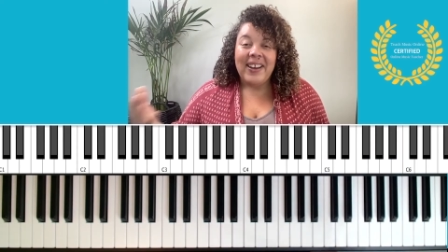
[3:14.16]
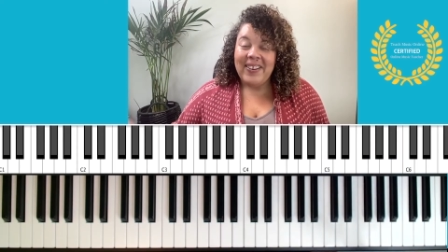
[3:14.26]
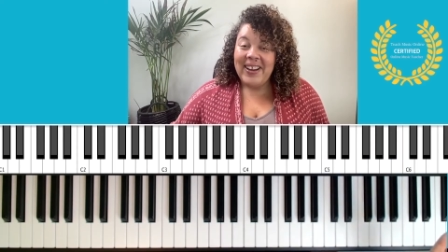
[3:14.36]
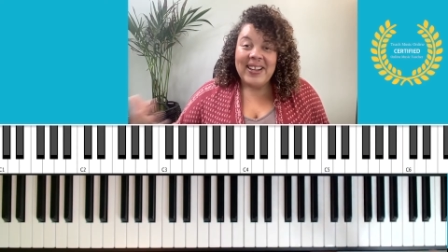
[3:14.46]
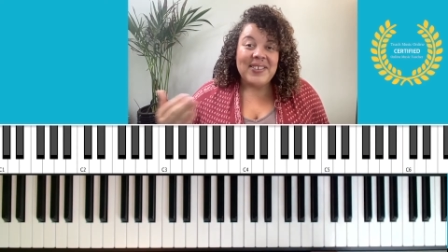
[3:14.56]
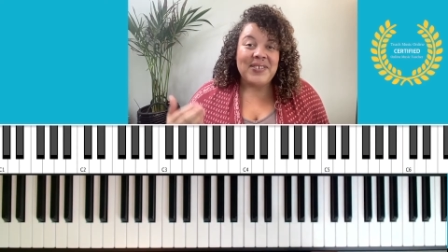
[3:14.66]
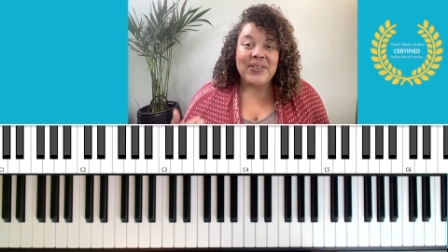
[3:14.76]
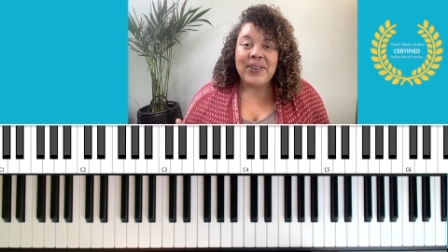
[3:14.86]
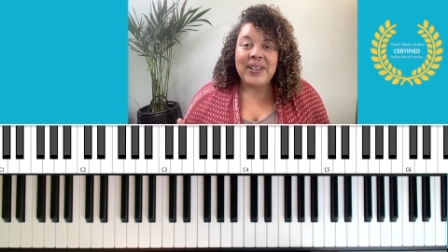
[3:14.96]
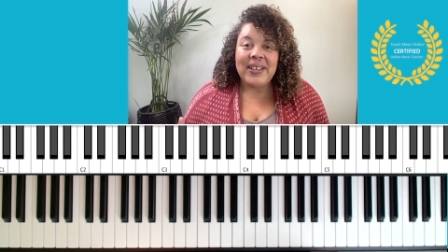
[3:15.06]
All right,
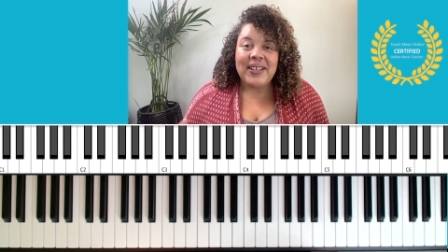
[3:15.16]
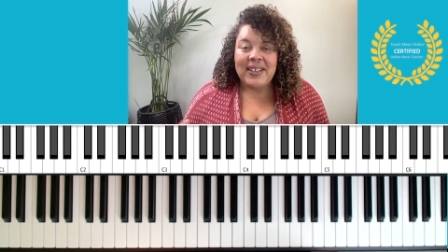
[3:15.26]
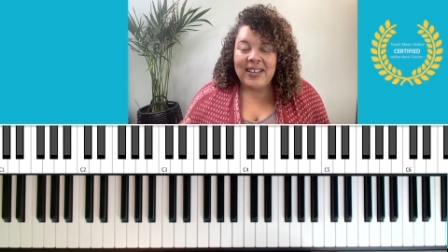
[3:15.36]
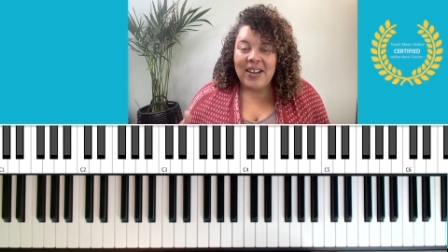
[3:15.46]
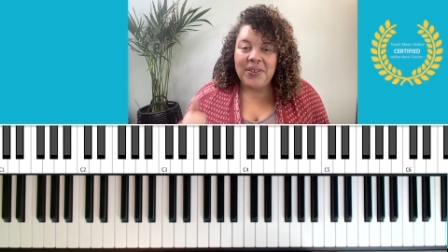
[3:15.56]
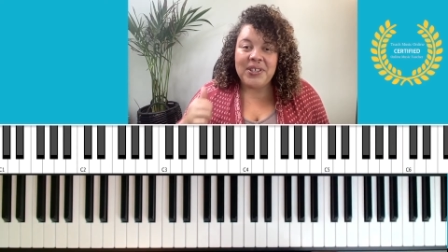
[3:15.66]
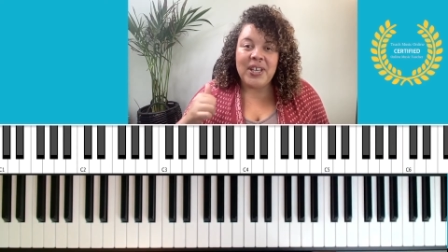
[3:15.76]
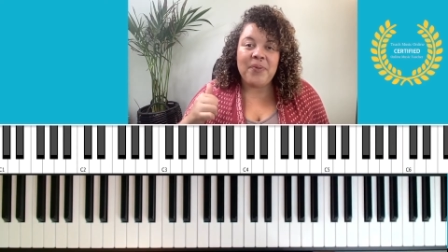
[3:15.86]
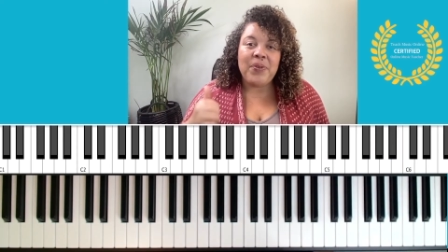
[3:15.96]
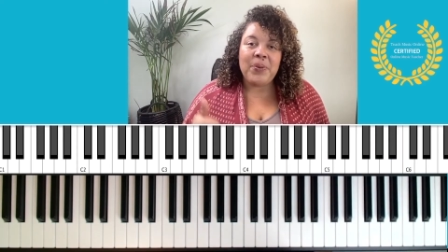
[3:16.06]
join in. Now it's
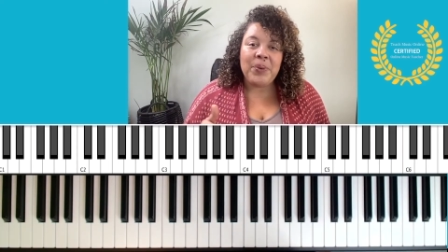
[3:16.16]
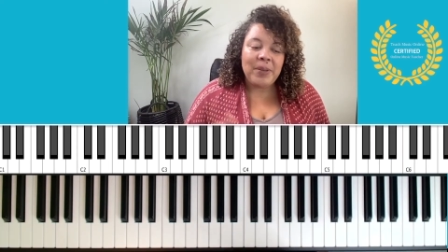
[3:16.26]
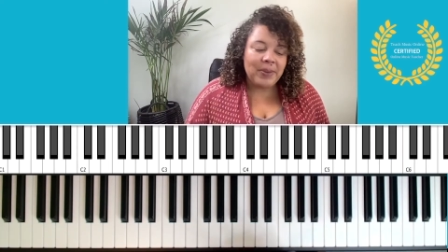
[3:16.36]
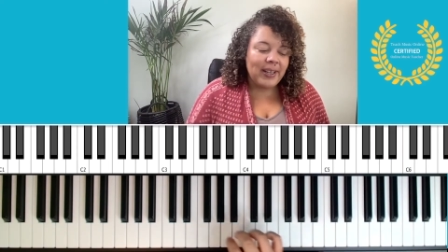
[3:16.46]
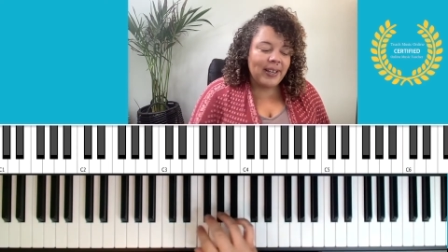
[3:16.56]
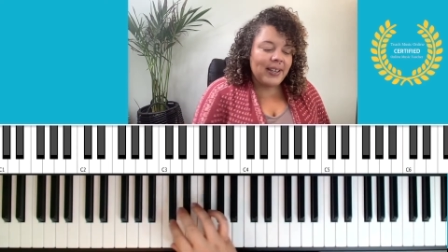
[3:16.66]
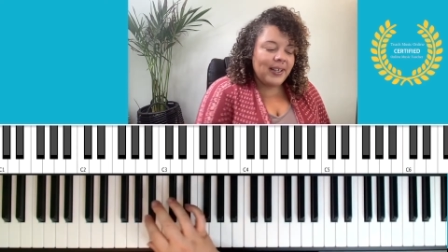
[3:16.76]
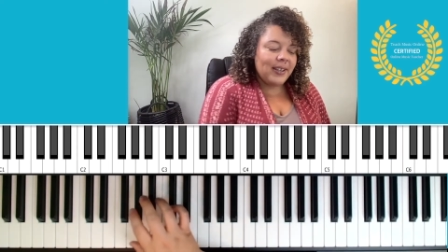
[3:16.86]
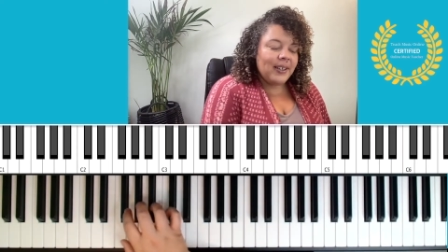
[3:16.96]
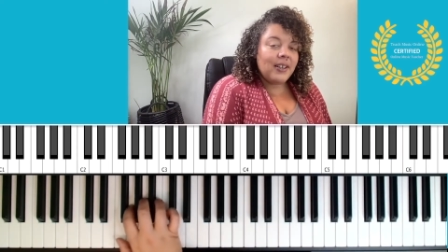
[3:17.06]
time for we
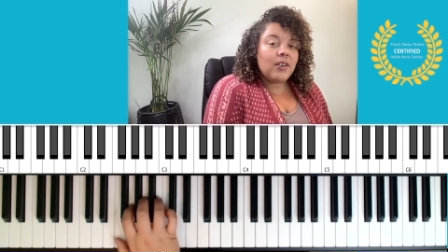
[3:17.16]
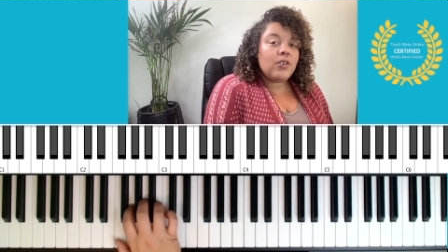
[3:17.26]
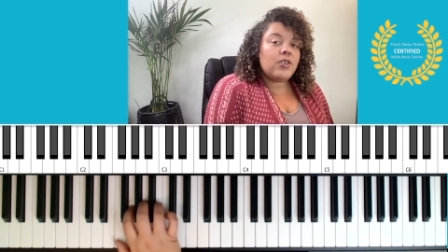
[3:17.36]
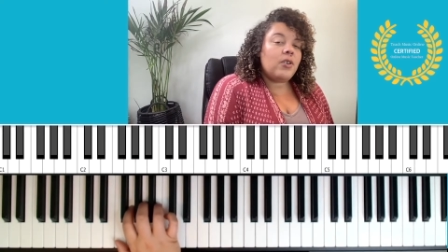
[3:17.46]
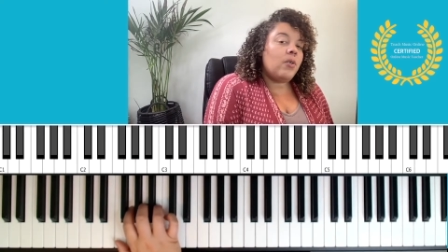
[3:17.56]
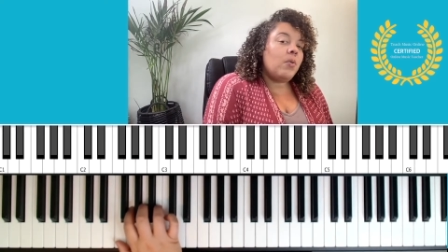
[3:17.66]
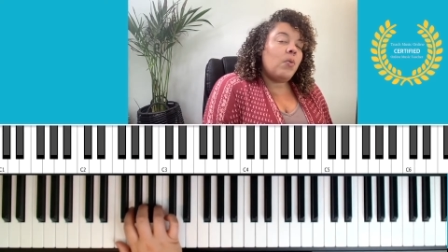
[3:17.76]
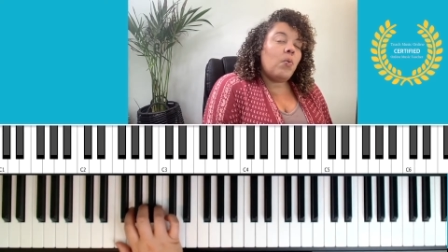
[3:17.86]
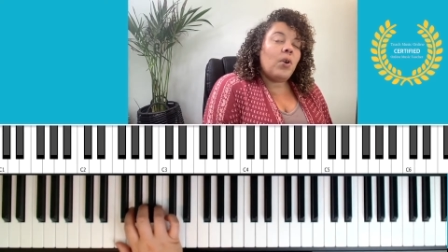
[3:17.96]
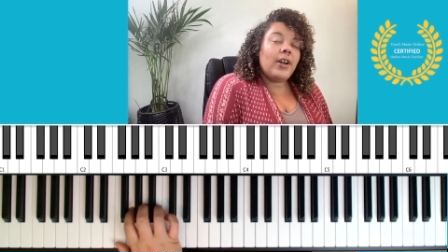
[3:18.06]
play.
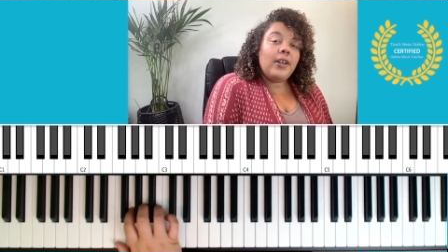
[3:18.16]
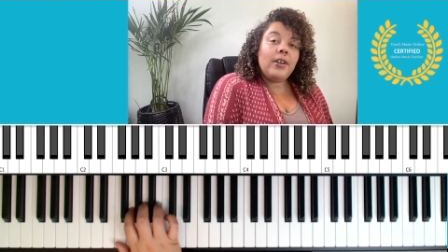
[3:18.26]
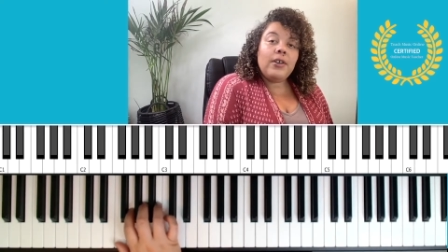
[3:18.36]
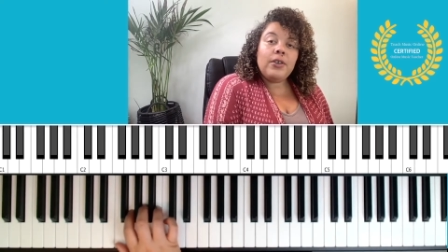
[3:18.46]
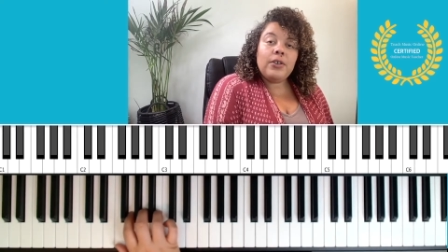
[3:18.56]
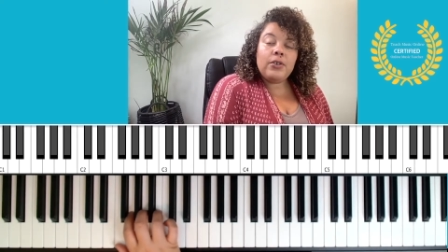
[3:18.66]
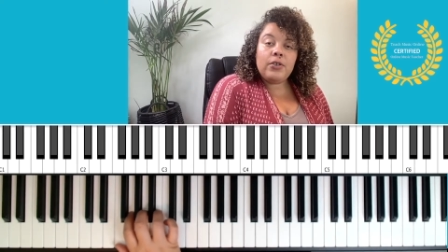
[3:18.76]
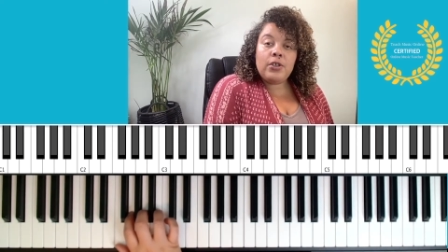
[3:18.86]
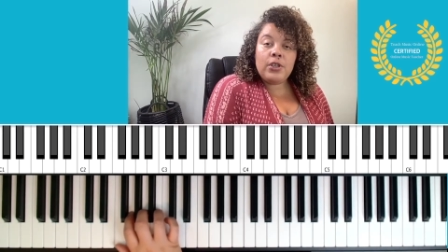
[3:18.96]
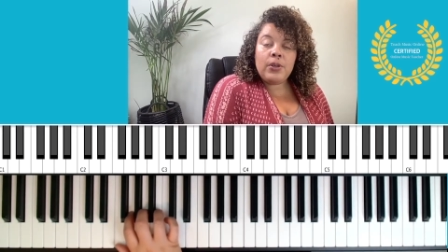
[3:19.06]
So one,
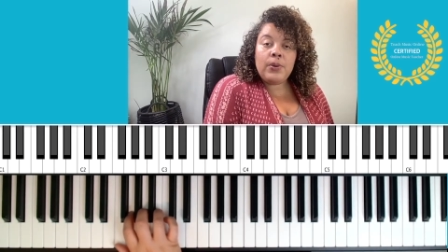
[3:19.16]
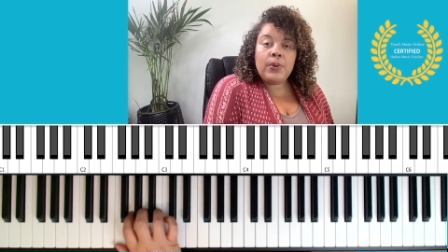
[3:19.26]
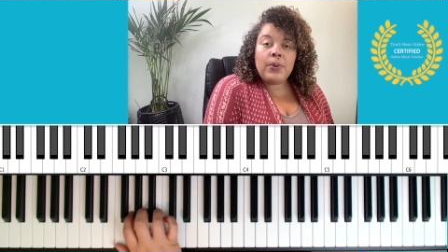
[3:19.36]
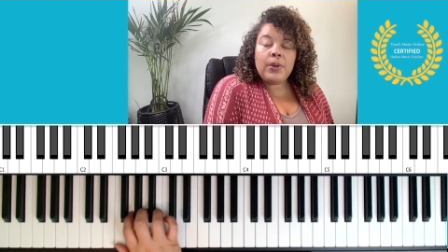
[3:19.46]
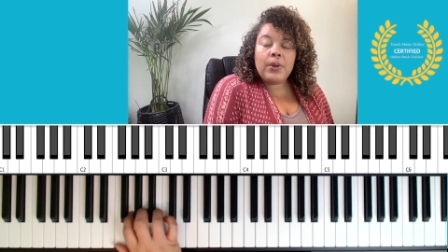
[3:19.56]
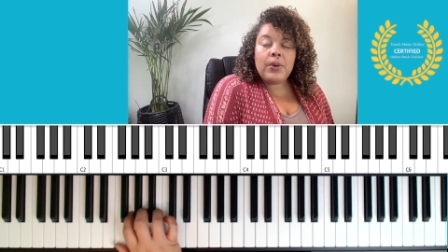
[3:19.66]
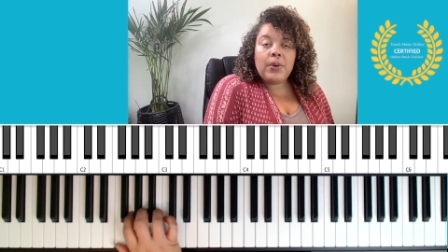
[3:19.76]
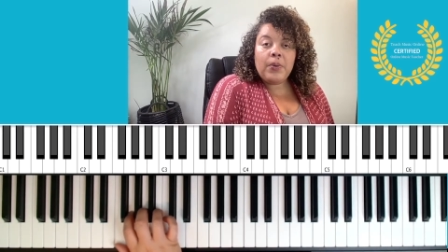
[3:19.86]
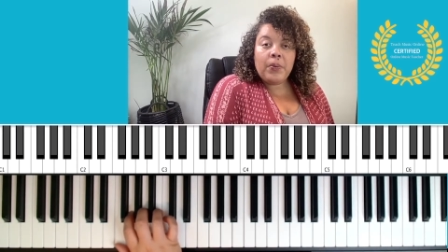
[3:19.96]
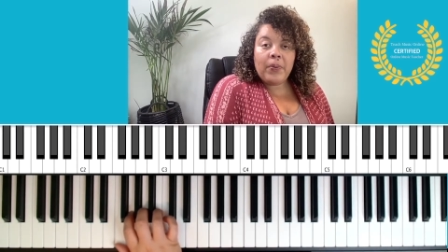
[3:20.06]
two,
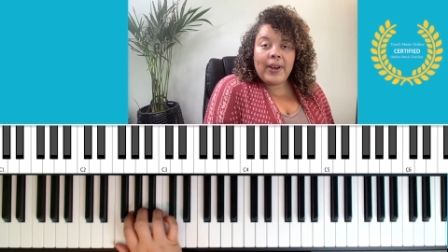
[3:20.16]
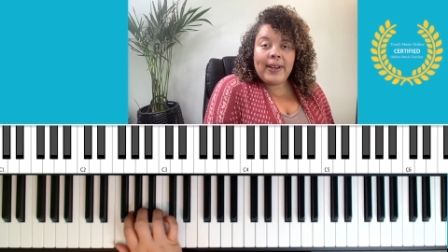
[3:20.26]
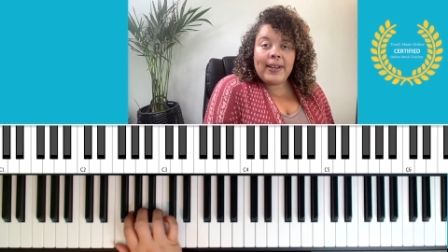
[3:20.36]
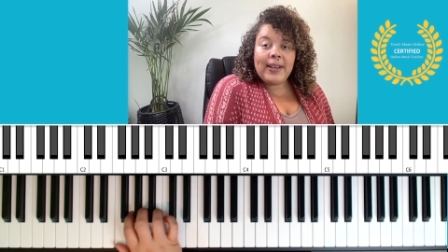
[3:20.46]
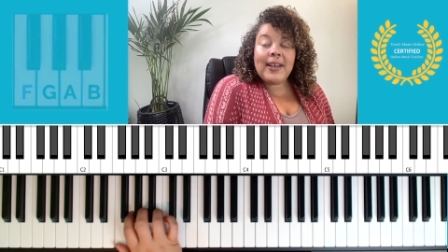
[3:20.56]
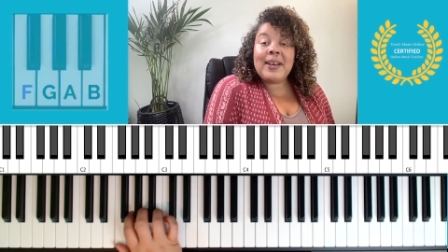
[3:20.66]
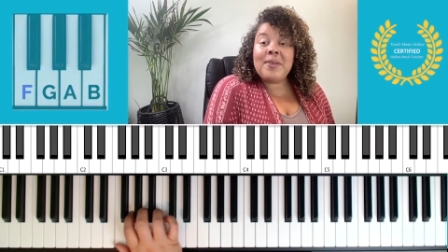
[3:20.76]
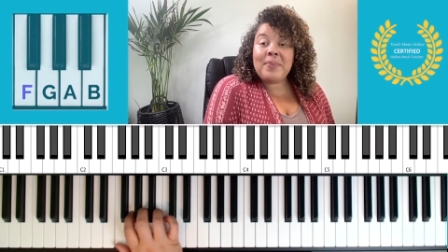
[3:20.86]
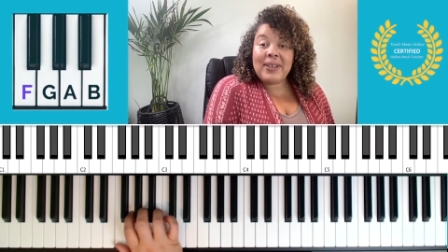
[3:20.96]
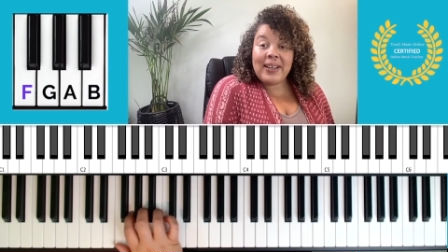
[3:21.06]
right
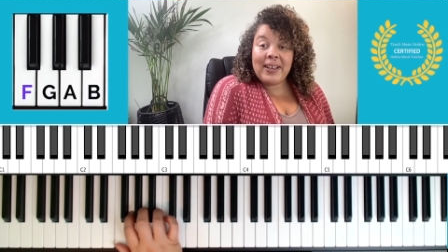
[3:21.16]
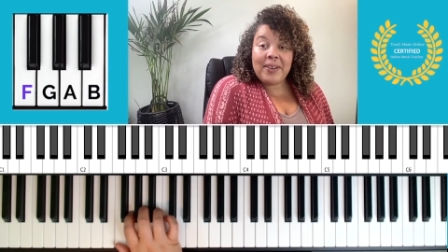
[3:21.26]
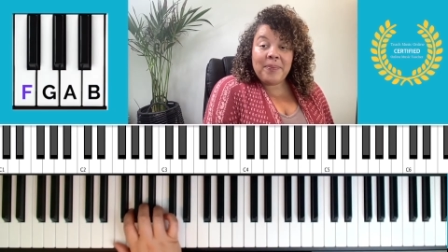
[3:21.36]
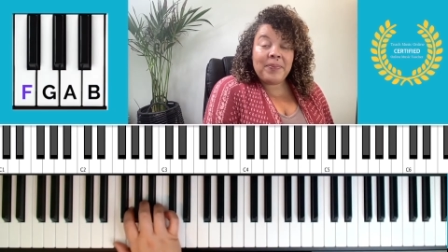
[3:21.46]
hand play.